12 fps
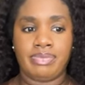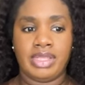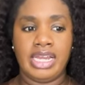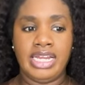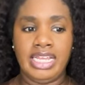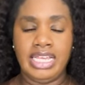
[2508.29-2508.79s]

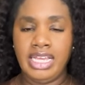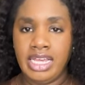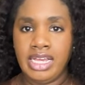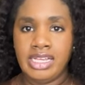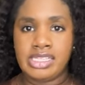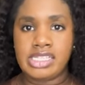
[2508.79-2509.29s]
knee,
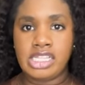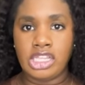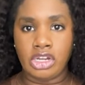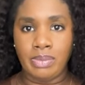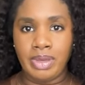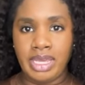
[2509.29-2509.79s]
just a
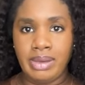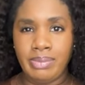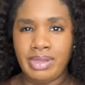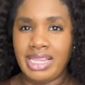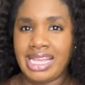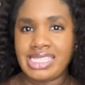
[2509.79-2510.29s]
little bit,
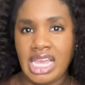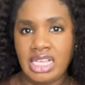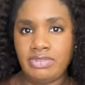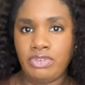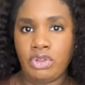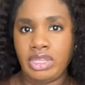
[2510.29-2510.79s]
but like
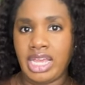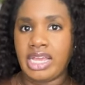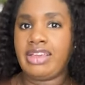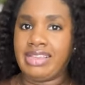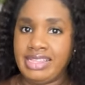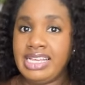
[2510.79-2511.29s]
tasteful, like
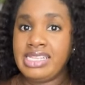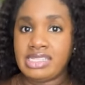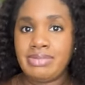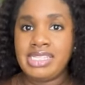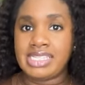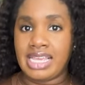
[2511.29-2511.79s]
it needs to
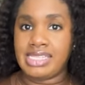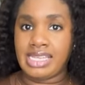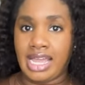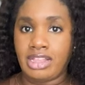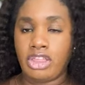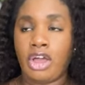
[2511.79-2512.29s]
be skin
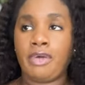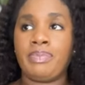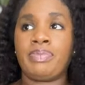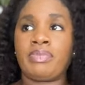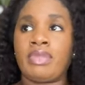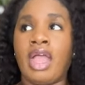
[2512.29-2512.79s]
tight though.
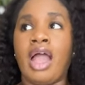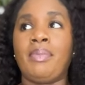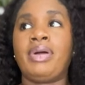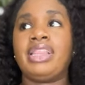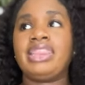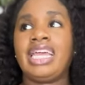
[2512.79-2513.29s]

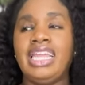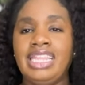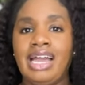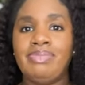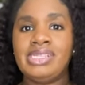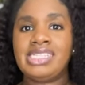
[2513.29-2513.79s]
But lately
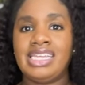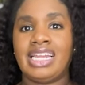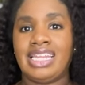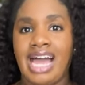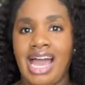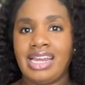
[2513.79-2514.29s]
I've been seeing a
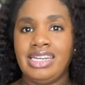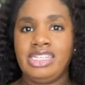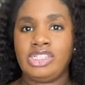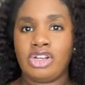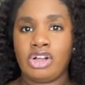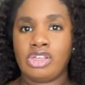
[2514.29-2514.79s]
lot of
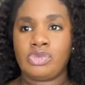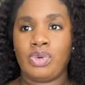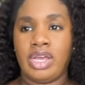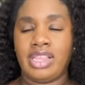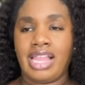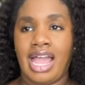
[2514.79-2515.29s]
these girls
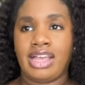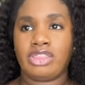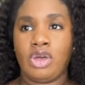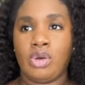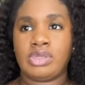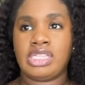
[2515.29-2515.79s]
with like
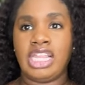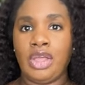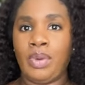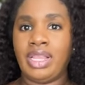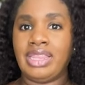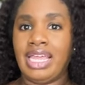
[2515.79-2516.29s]
those
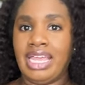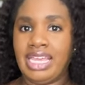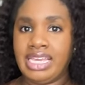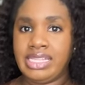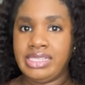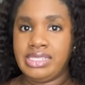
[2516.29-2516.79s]
liquid
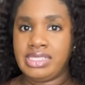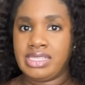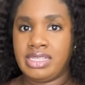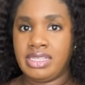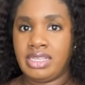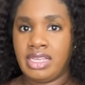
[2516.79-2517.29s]
leggings.
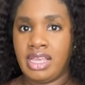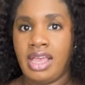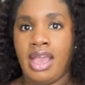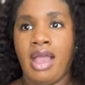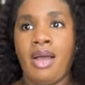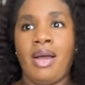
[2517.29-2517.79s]

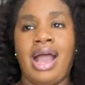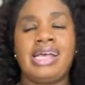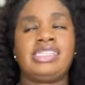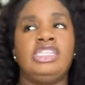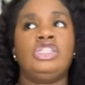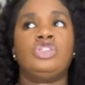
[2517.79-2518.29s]
I
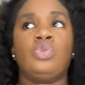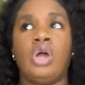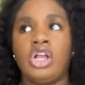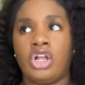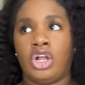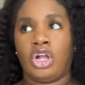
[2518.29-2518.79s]
seen this
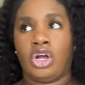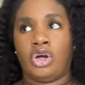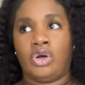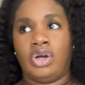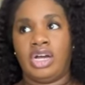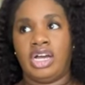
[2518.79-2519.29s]
one
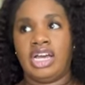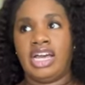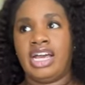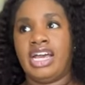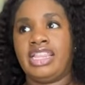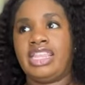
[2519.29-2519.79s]
girl,
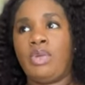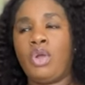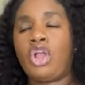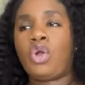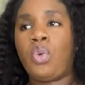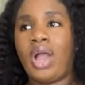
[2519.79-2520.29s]
they
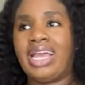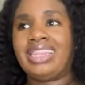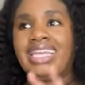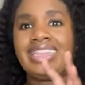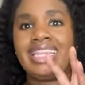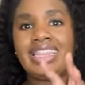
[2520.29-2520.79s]
weren't quite
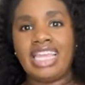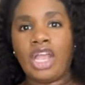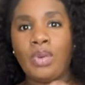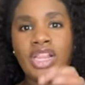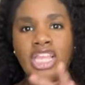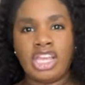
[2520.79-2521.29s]
like the
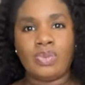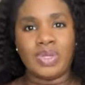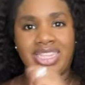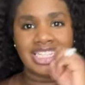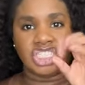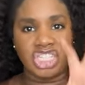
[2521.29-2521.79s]
liquid,
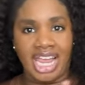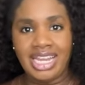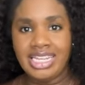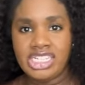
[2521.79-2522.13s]
but the shiny.